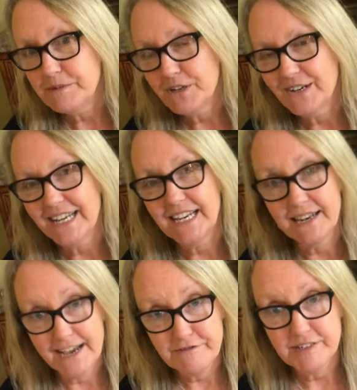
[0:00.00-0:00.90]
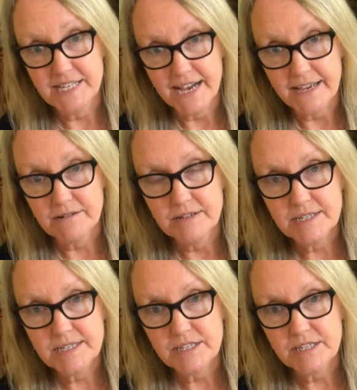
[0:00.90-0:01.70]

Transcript: to look at life cycles,